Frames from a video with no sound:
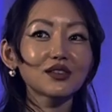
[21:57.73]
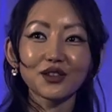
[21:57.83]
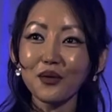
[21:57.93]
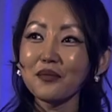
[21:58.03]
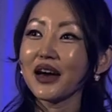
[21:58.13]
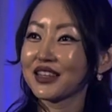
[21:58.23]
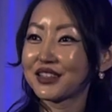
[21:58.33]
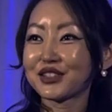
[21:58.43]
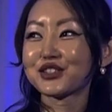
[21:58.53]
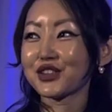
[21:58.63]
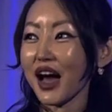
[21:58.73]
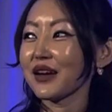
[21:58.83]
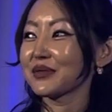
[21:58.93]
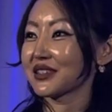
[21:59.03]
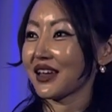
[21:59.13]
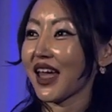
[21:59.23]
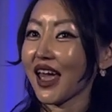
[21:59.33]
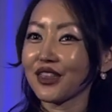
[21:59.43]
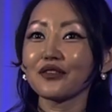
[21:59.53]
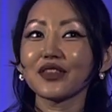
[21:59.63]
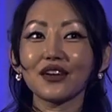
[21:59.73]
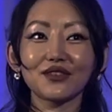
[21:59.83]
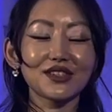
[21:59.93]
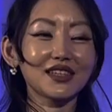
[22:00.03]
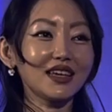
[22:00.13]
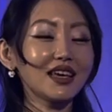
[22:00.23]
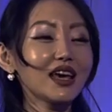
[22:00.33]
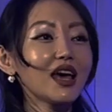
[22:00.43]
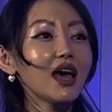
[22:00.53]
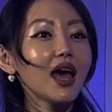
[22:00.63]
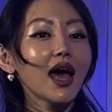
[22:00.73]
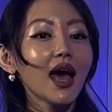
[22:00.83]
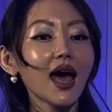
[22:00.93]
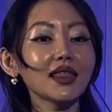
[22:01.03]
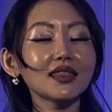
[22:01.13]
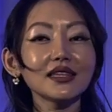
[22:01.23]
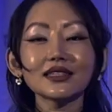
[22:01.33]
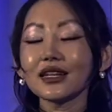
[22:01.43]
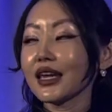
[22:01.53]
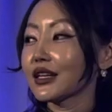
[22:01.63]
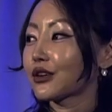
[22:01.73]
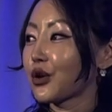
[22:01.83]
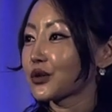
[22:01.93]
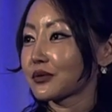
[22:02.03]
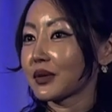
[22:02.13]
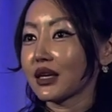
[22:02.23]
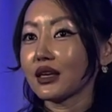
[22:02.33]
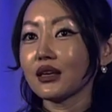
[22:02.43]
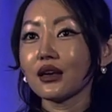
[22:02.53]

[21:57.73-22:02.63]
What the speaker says: Somebody's job is a head of diversity. And this lady calls me